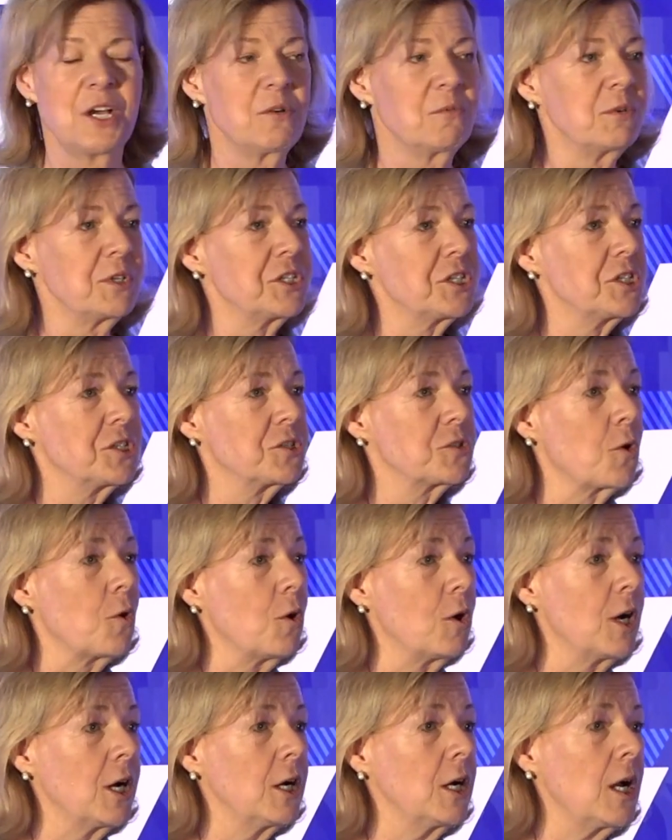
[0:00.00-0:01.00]

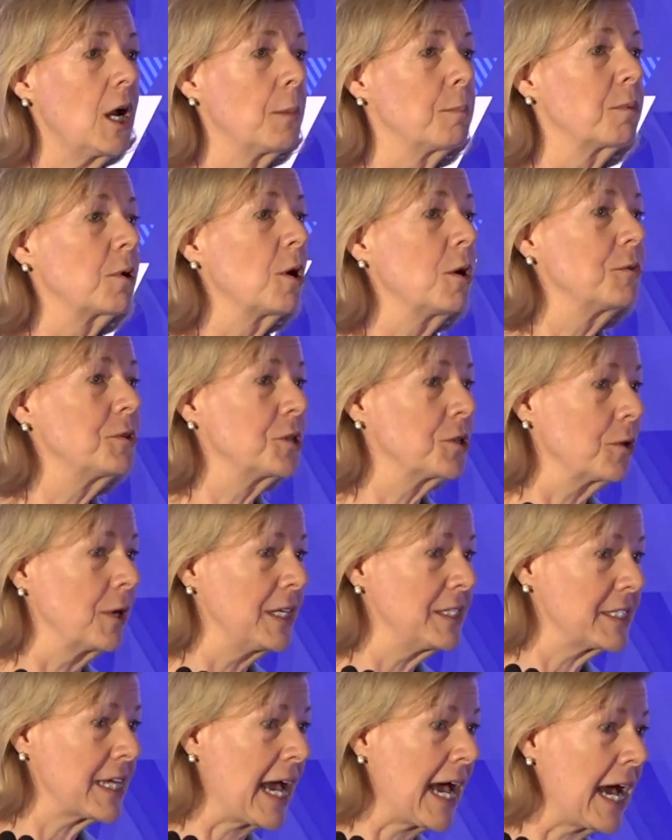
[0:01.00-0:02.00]
restore a
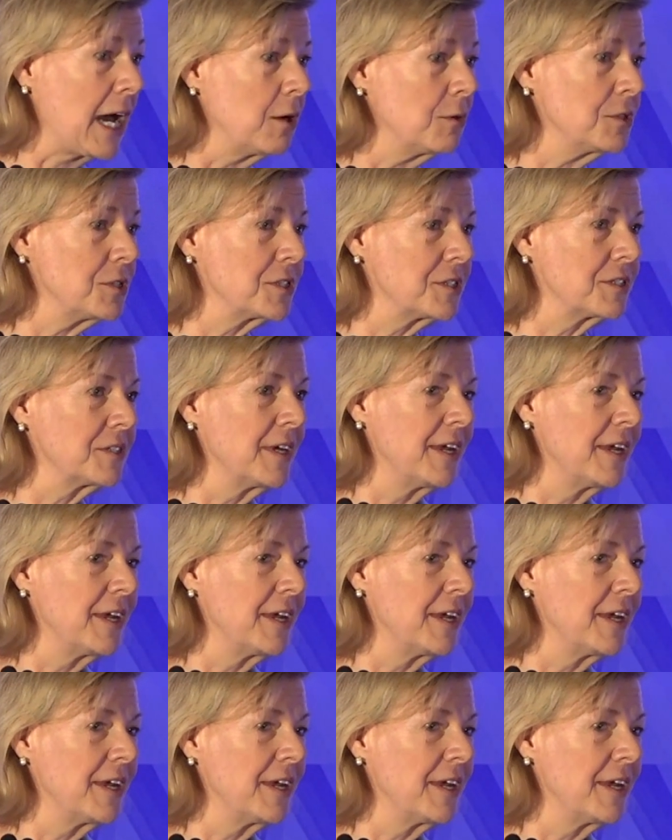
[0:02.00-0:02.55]
pro-choice House,